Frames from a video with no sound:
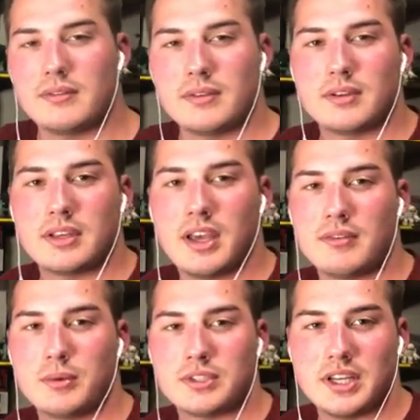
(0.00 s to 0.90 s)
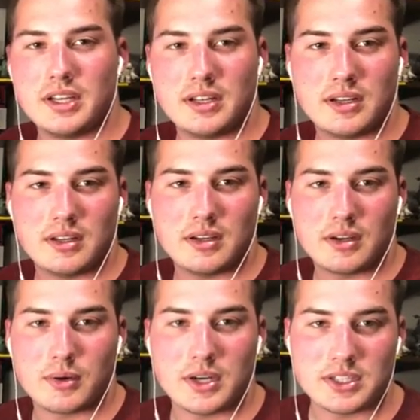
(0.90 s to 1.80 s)
Kevin, was that a
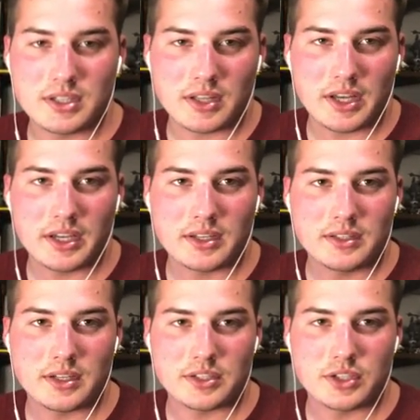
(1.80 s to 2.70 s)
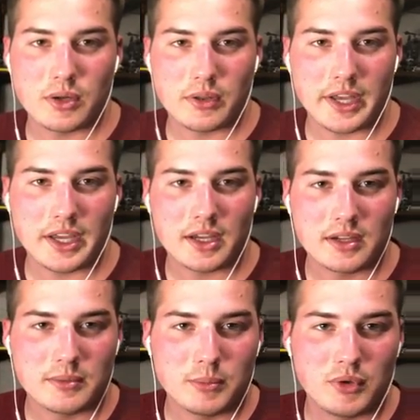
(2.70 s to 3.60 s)
question like, does Joe like
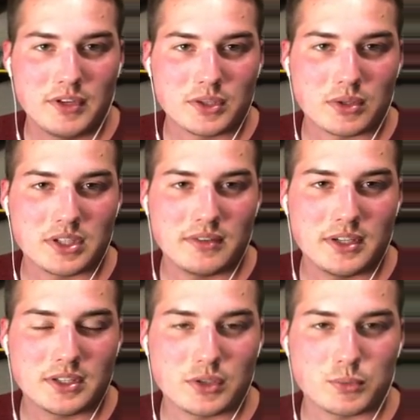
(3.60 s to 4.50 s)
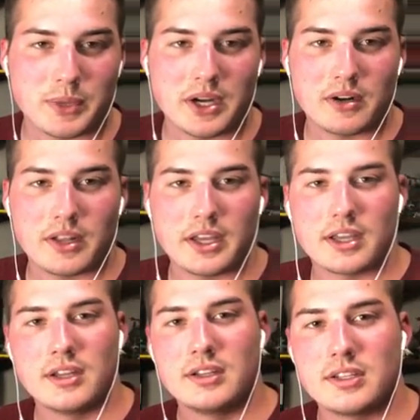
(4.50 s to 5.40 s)
movies or TV shows better? Like,
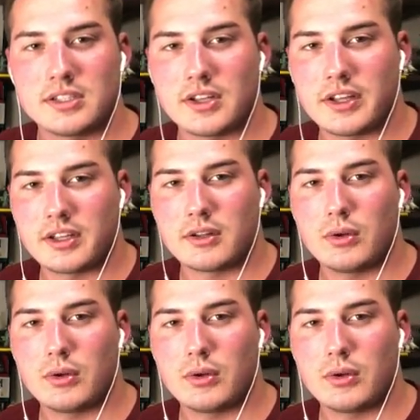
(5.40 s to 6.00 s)
does he like the Clone